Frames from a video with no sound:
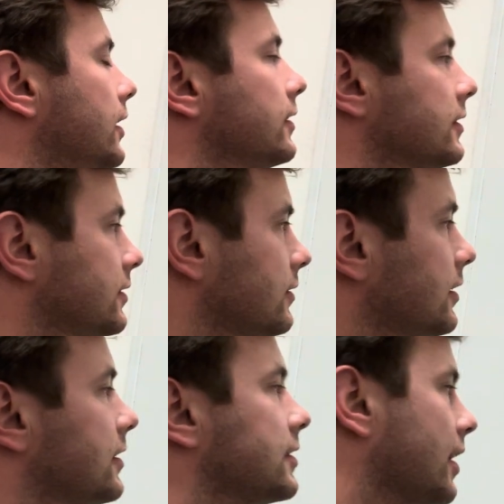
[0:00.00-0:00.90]
Let's look
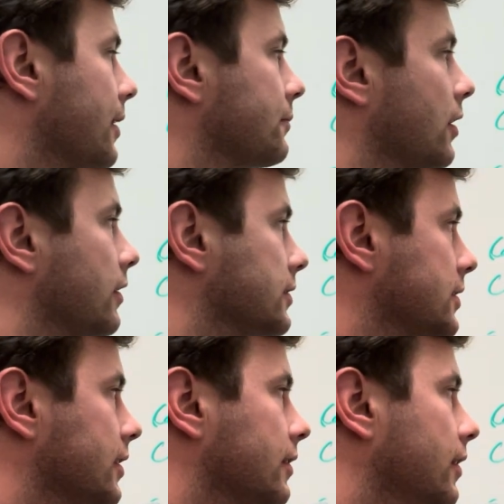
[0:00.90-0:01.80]
at the time
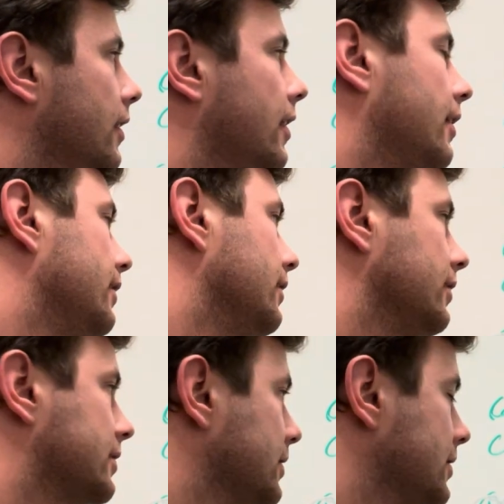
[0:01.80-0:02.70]
constant.
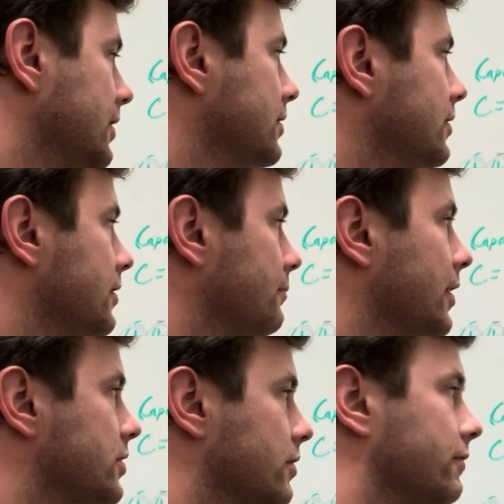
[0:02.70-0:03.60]
It's essentially the
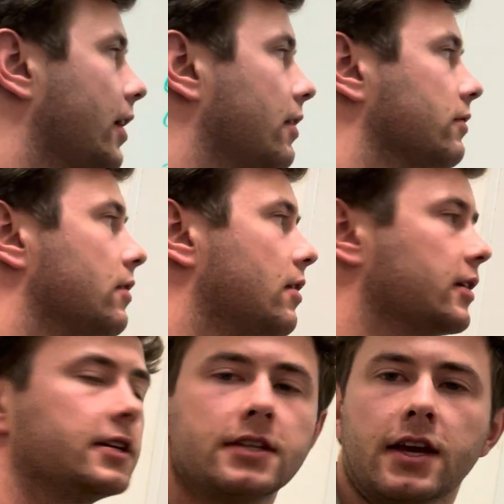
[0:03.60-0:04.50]
measure of how long
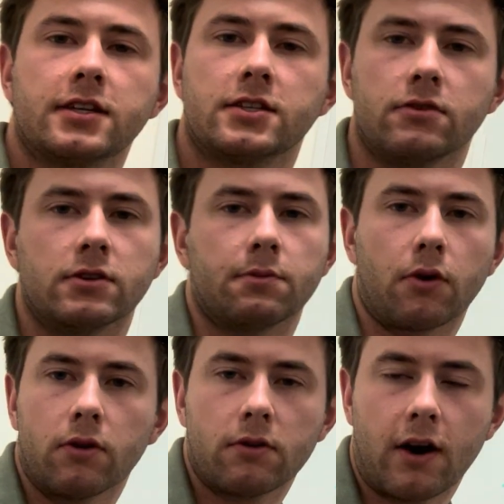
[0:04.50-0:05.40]
it takes to
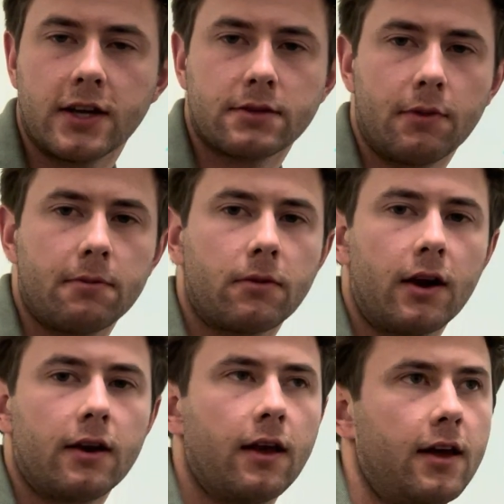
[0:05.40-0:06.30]
depolarize a
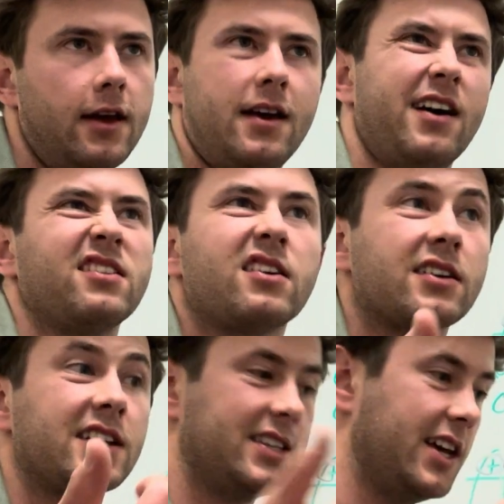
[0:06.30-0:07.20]
membrane, how long
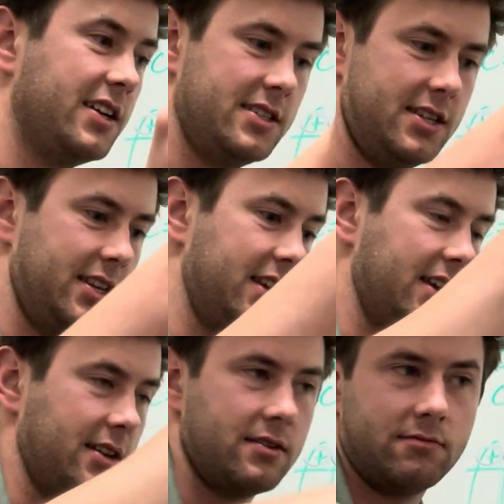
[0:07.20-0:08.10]
it takes to
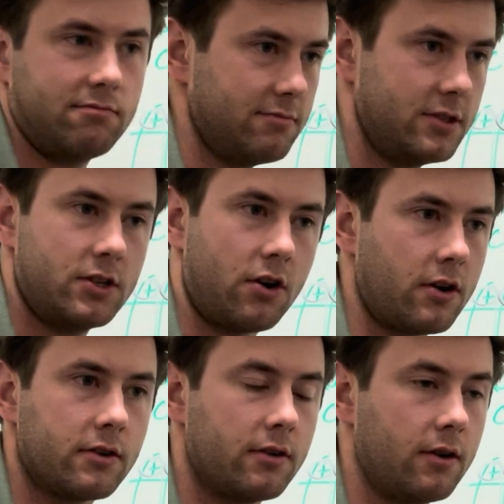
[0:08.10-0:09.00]
get
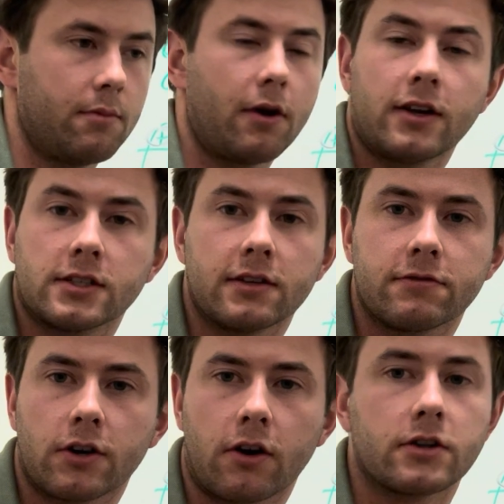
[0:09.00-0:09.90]
positive
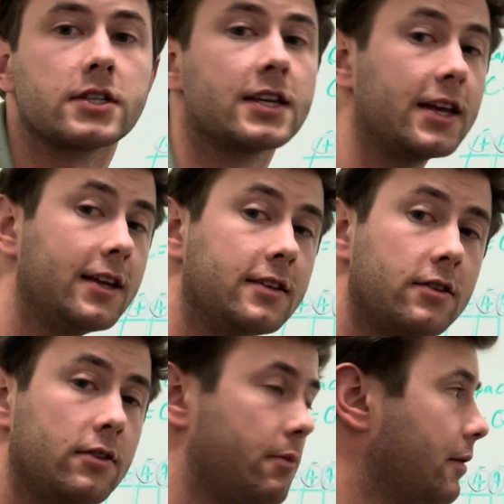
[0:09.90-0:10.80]
charges
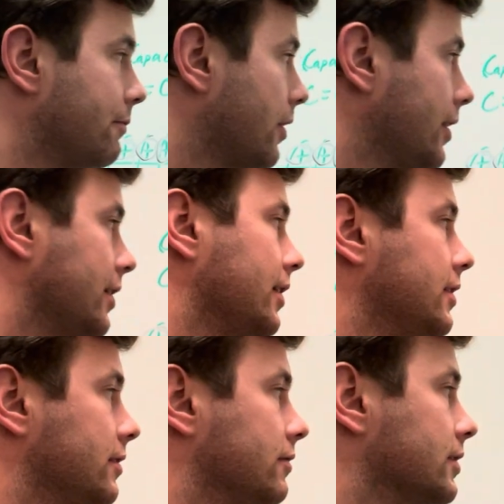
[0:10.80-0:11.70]
into the membrane and
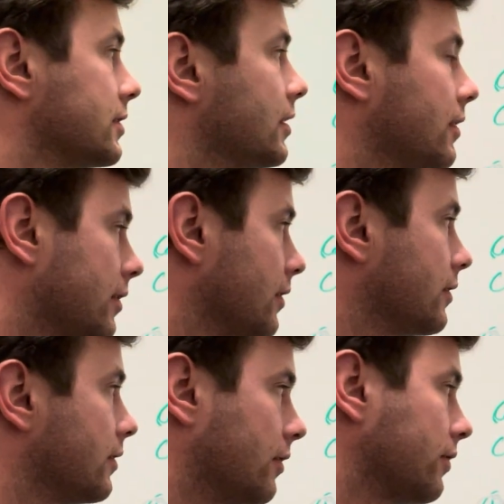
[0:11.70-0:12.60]
into the cell,
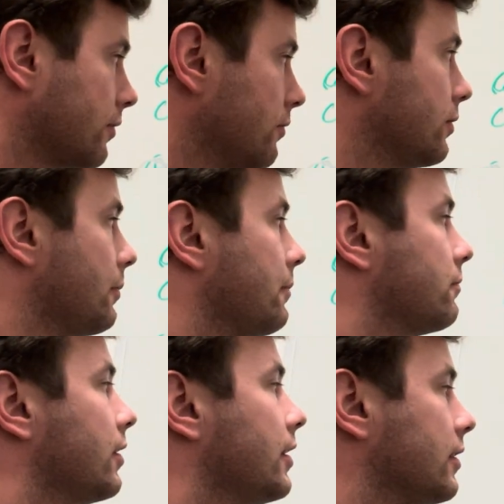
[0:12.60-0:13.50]
or through the
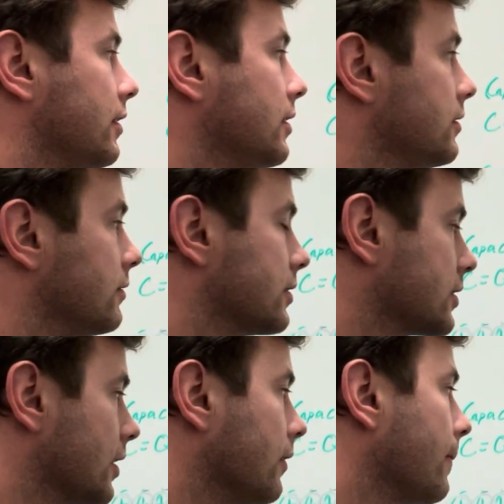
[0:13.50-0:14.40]
membrane and into the
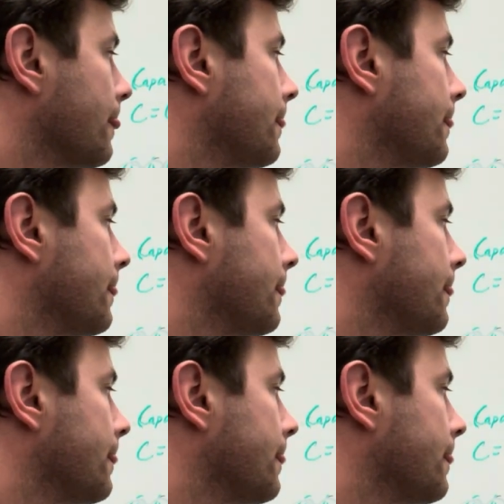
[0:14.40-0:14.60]
cell.